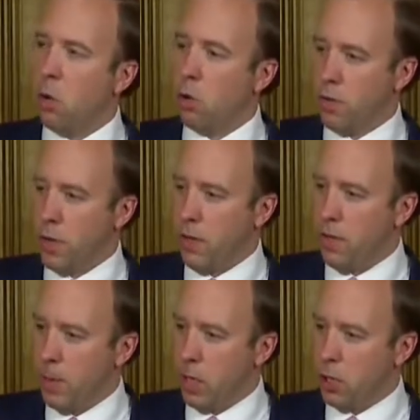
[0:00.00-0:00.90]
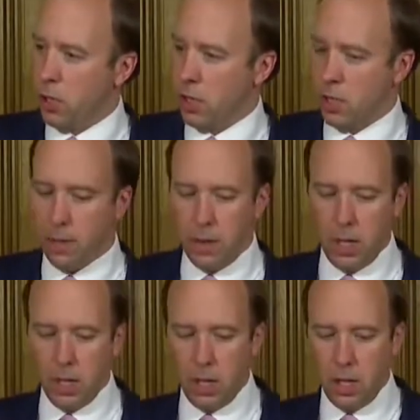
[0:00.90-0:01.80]
all of the information that's come
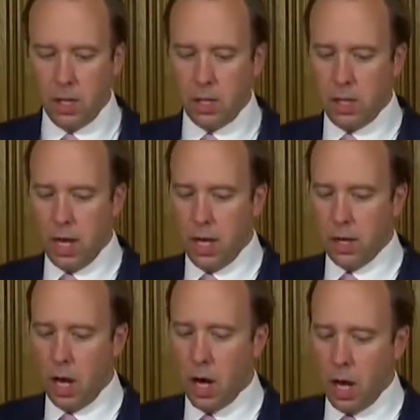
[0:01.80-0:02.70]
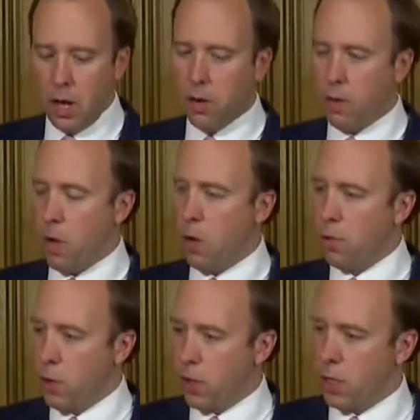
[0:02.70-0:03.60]
in, is that R
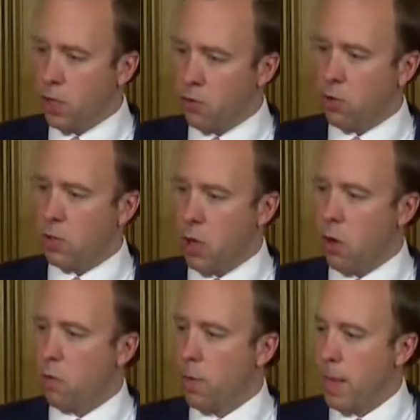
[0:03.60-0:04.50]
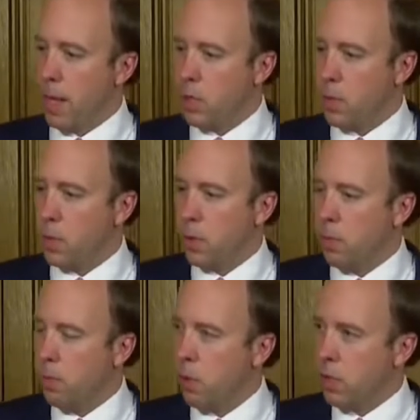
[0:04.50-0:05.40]
over the country as a whole remains
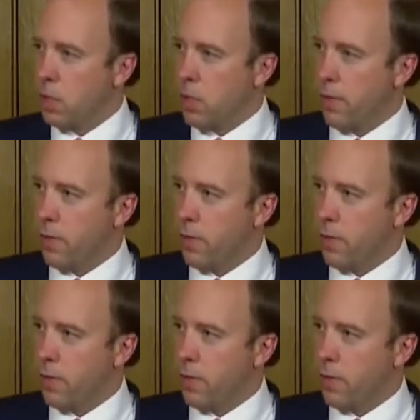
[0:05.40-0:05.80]
between 0.7